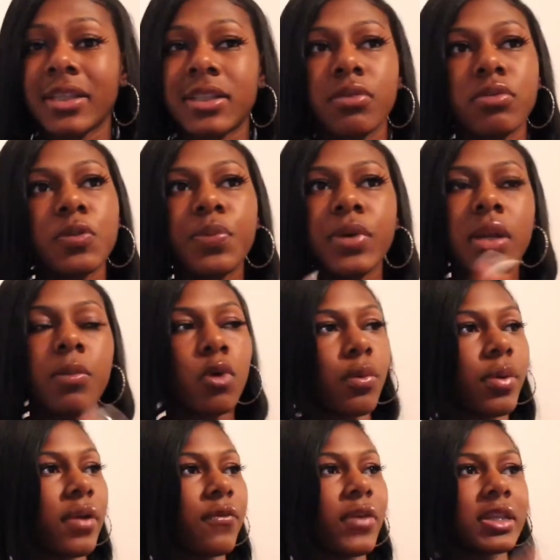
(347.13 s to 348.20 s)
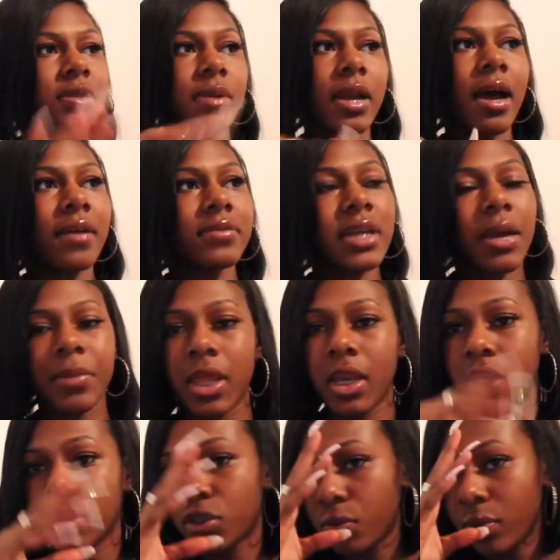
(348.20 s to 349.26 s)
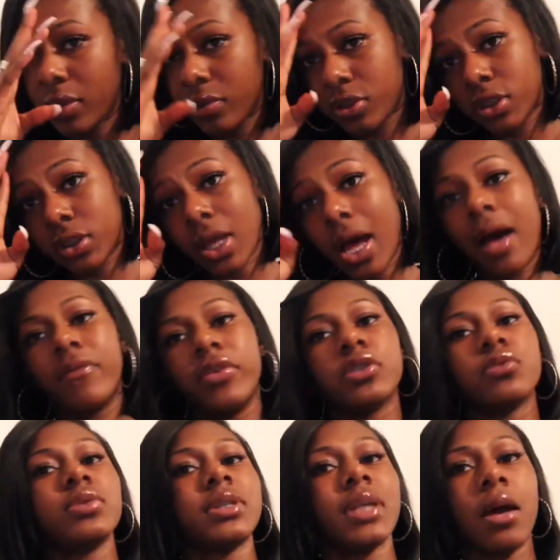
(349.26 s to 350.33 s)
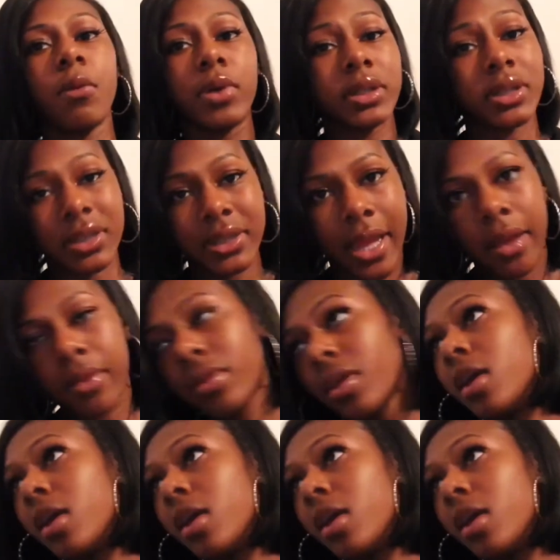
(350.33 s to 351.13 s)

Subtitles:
There was plenty more red flags, but I don't have time to get into it. It's just the obvious ones that I wanted to state.